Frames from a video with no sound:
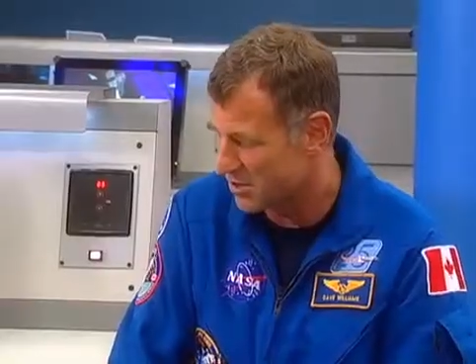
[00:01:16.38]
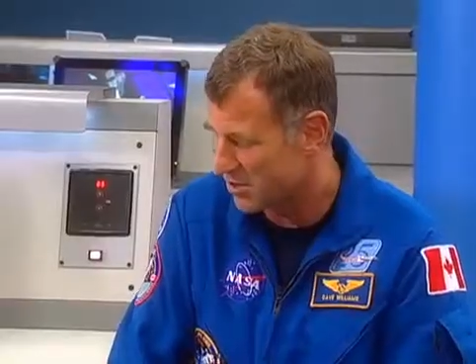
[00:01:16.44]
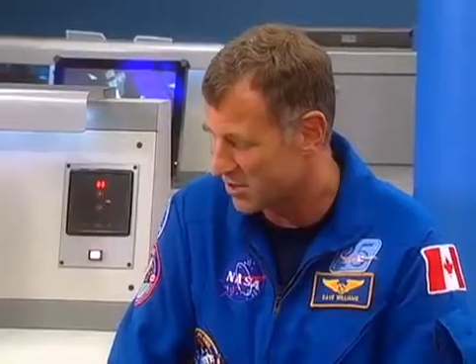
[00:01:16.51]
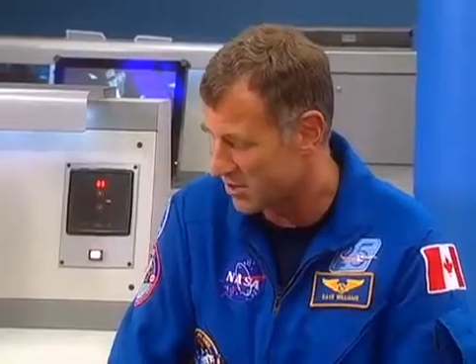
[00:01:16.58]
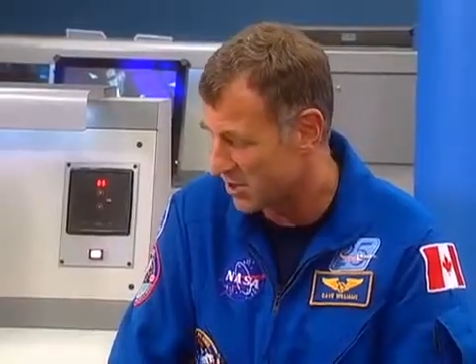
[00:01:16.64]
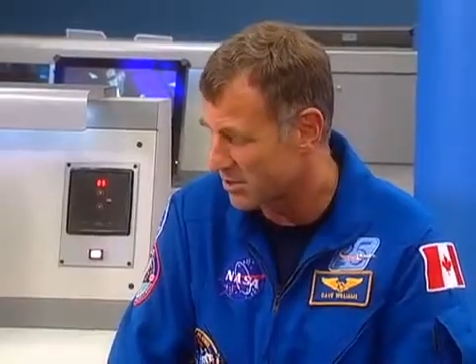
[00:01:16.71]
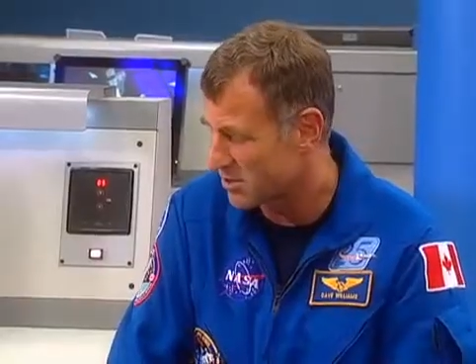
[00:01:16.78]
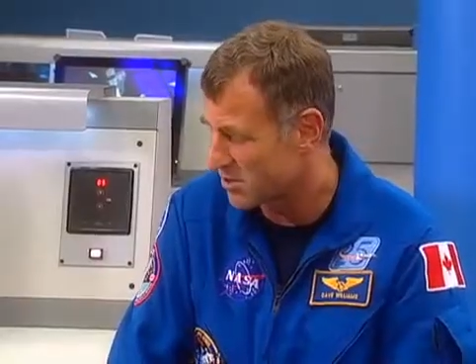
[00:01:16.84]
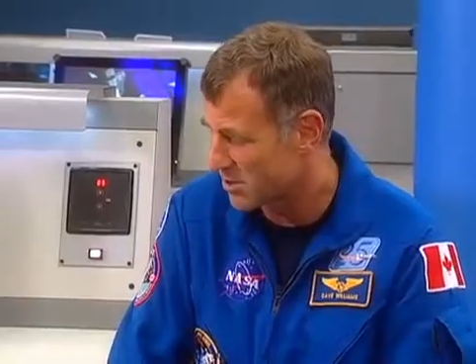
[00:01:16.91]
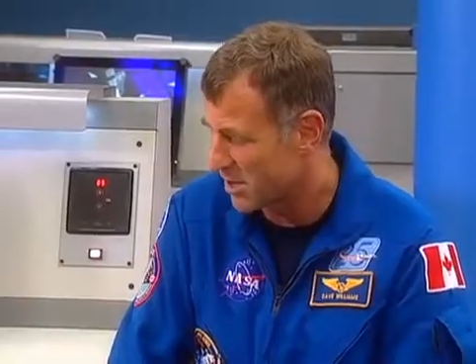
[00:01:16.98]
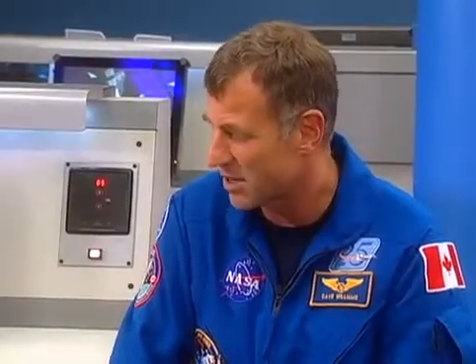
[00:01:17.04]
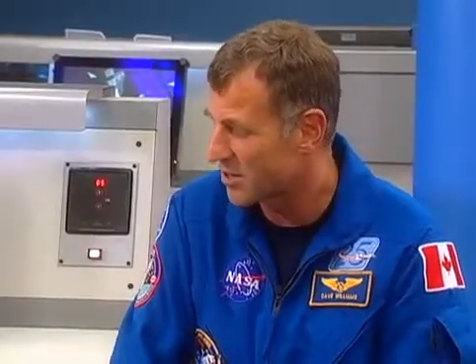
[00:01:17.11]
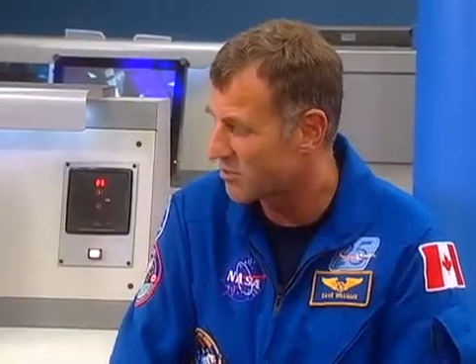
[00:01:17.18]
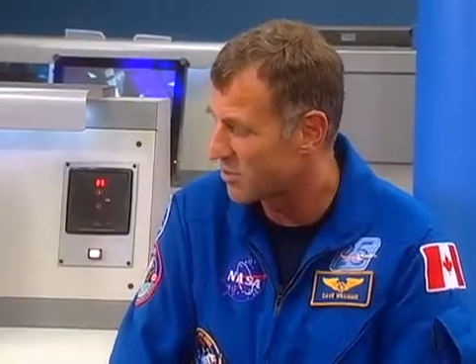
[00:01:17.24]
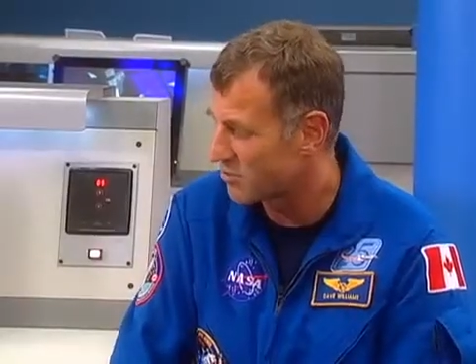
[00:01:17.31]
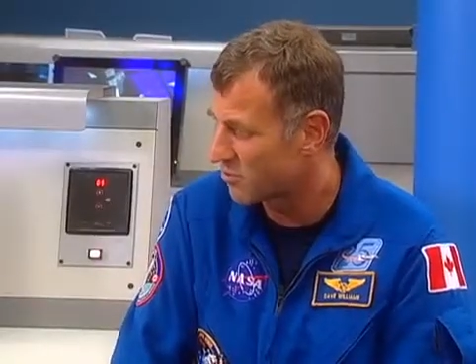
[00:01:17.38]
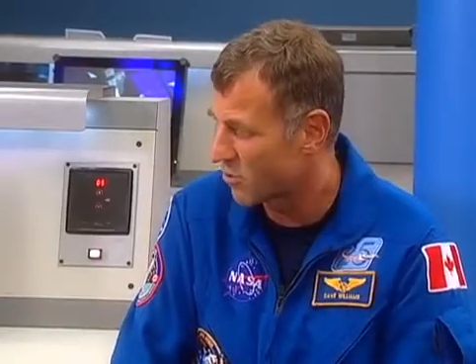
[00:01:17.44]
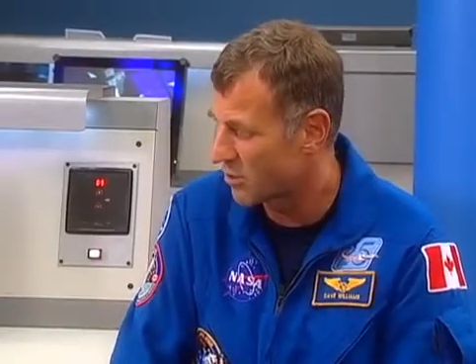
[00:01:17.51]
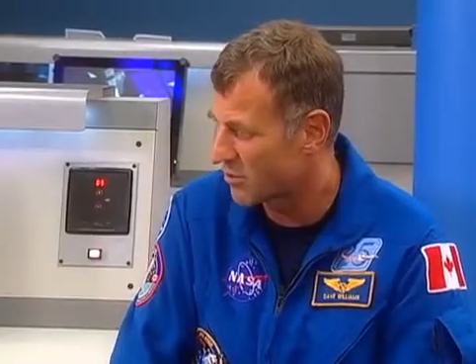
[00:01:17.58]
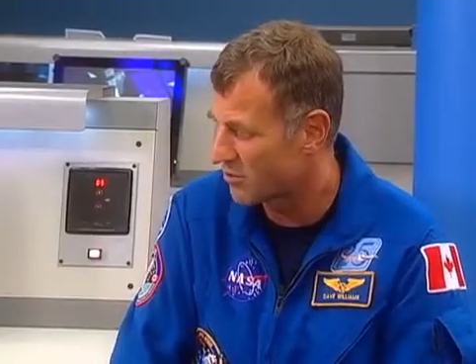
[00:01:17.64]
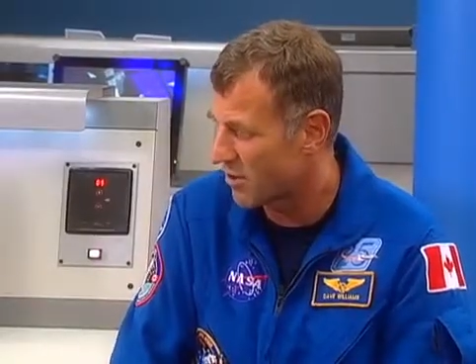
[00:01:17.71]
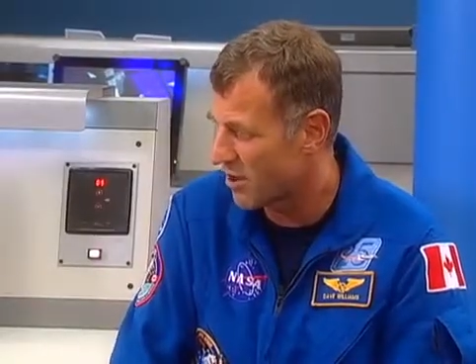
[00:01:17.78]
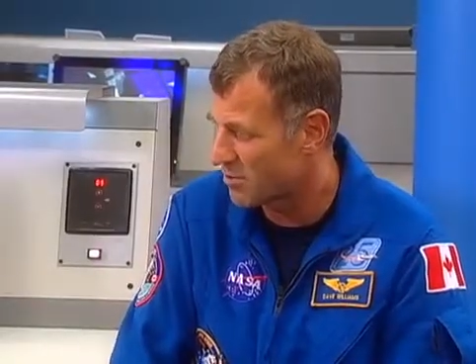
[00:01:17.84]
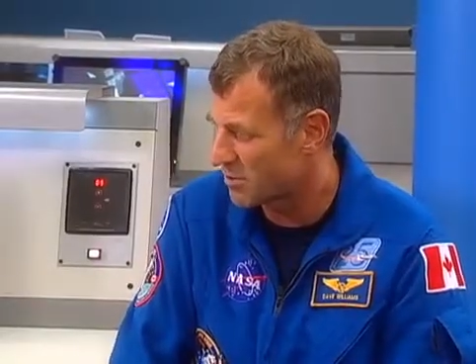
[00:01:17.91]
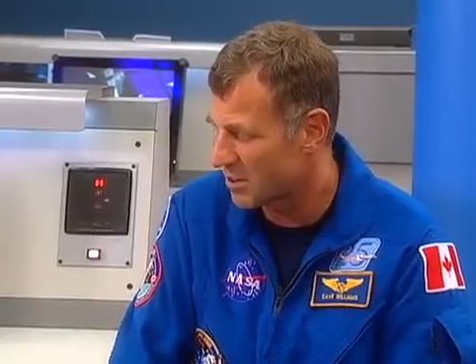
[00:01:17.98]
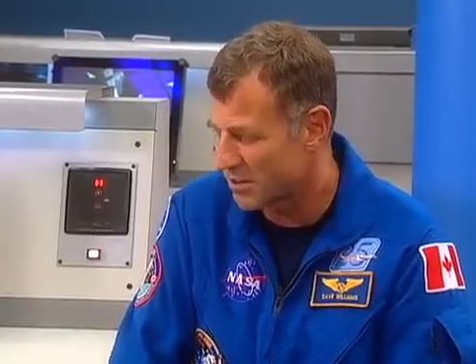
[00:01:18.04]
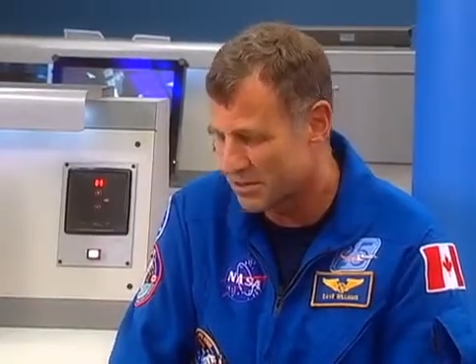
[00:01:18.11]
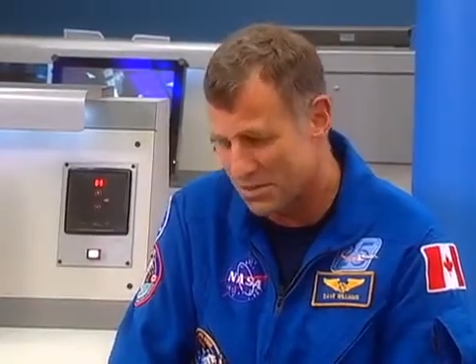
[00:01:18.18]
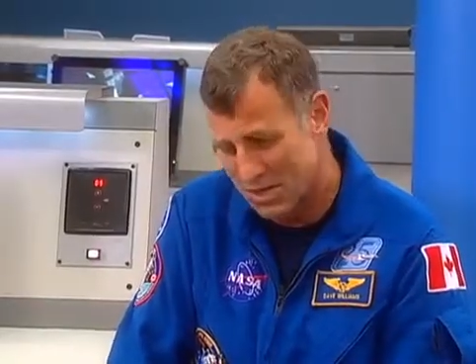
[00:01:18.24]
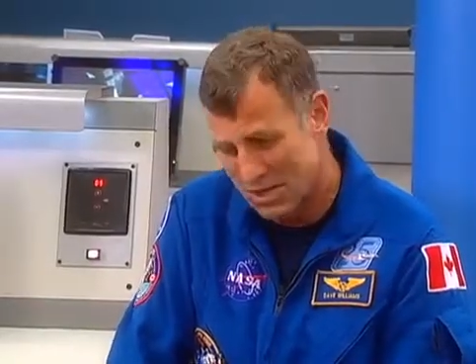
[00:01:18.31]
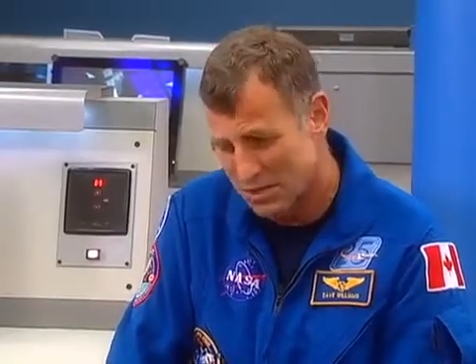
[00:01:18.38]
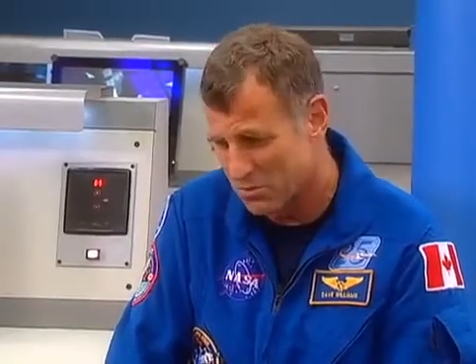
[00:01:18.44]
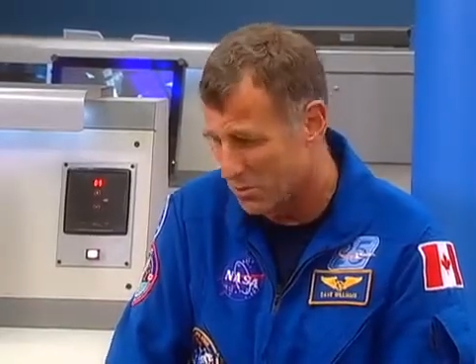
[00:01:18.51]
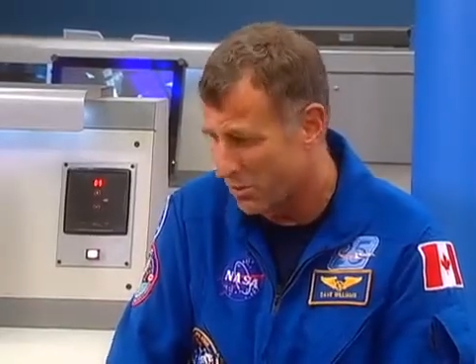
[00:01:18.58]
and a sunset every 45 minutes. It's